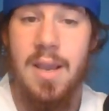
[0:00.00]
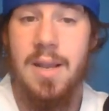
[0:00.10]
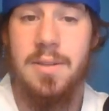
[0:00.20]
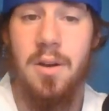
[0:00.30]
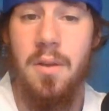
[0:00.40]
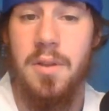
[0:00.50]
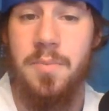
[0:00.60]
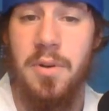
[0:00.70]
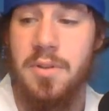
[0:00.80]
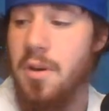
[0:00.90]
And turn on this
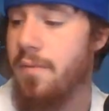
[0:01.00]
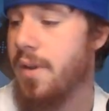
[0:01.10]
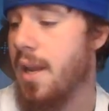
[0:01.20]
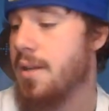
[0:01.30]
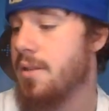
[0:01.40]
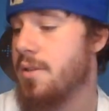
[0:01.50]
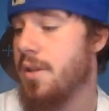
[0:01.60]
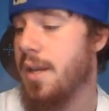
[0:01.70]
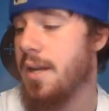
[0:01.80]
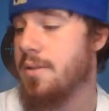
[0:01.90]
post notification so
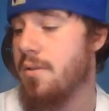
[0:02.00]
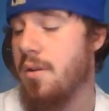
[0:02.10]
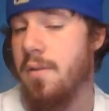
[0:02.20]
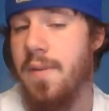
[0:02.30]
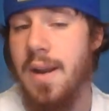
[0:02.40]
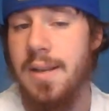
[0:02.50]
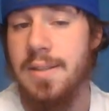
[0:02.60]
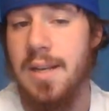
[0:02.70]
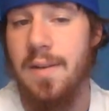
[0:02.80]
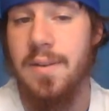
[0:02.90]
you guys are notified
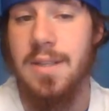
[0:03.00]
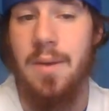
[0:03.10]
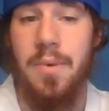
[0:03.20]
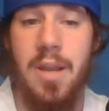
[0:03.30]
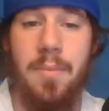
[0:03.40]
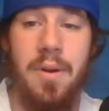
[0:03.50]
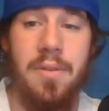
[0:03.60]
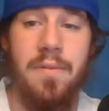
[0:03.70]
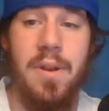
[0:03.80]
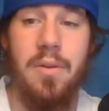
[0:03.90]
each and every time we come out
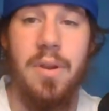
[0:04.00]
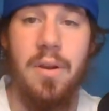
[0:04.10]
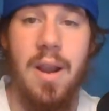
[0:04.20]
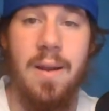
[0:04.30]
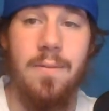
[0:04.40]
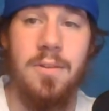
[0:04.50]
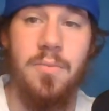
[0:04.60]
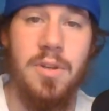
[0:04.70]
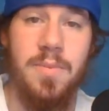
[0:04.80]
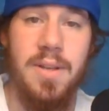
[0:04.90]
the video here at Earle
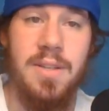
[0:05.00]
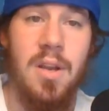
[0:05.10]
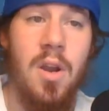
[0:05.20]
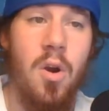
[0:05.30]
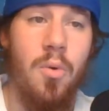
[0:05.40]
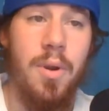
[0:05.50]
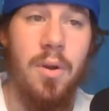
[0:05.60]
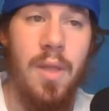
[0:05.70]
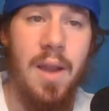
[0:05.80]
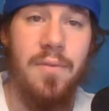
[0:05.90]
Sports Bets or we
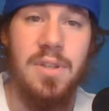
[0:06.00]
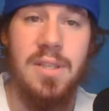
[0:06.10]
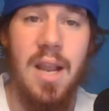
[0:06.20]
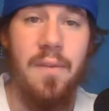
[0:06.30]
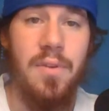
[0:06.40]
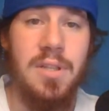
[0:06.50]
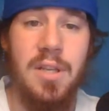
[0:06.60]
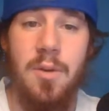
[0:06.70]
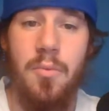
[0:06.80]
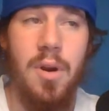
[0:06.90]
go live, which is every
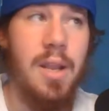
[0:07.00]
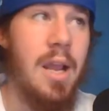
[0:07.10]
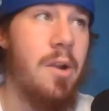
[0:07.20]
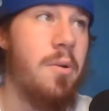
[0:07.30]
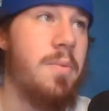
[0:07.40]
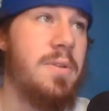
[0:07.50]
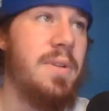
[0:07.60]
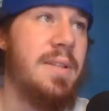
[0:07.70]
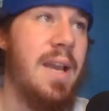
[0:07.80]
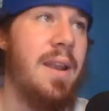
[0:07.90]
single morning, anywhere
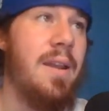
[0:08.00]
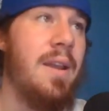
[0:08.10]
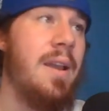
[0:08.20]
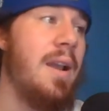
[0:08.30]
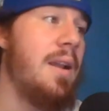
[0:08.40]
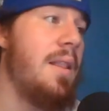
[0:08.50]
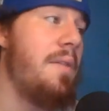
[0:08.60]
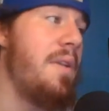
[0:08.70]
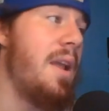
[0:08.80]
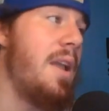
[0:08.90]
between 10 and
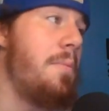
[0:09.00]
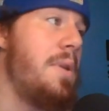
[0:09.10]
11 a.m.